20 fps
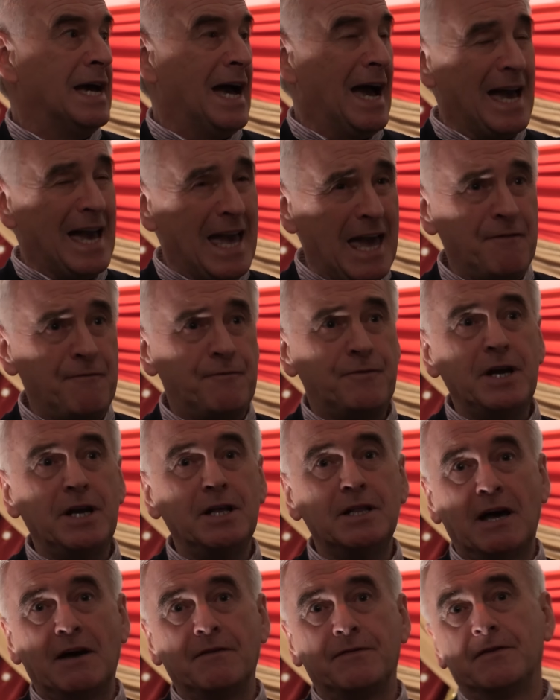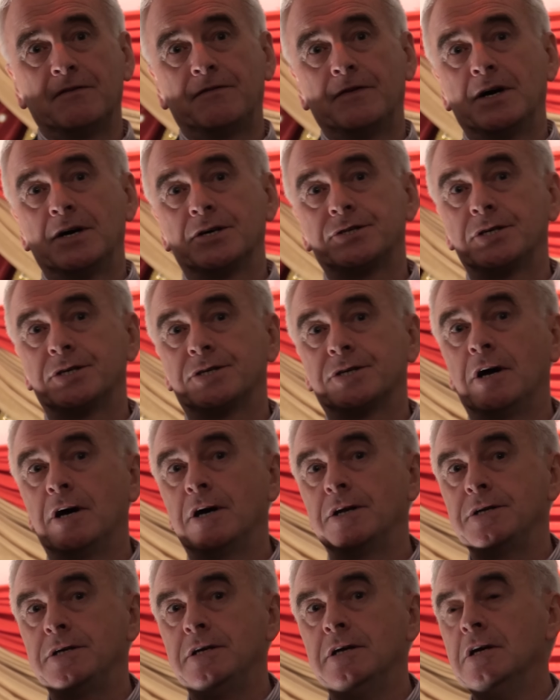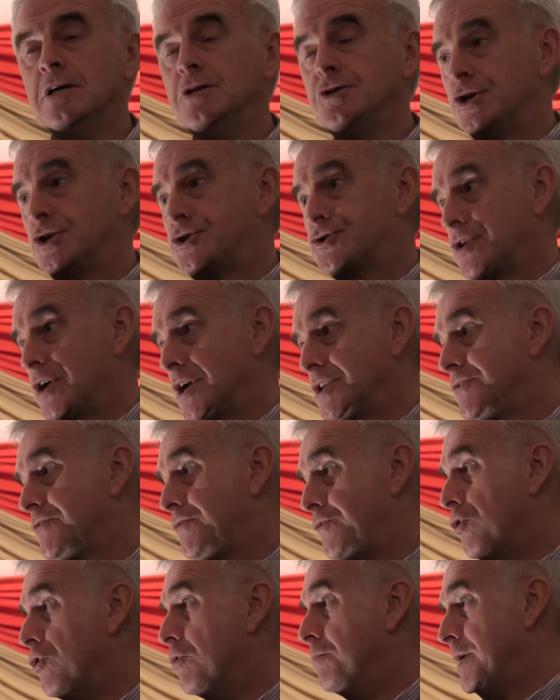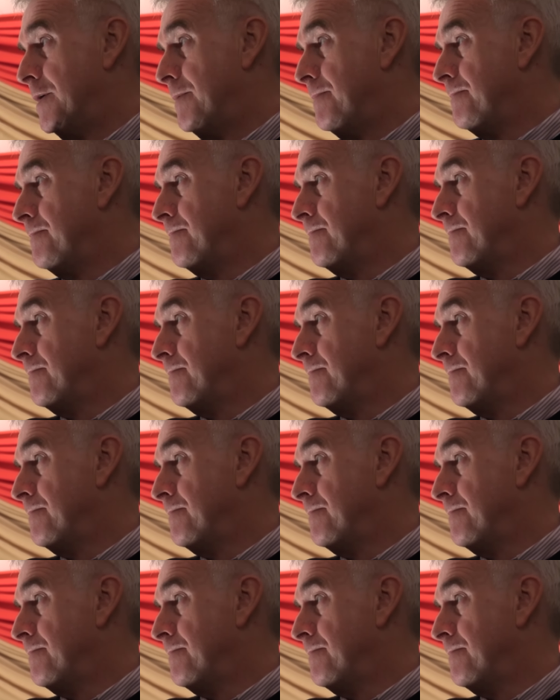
at every level of our society to transform it.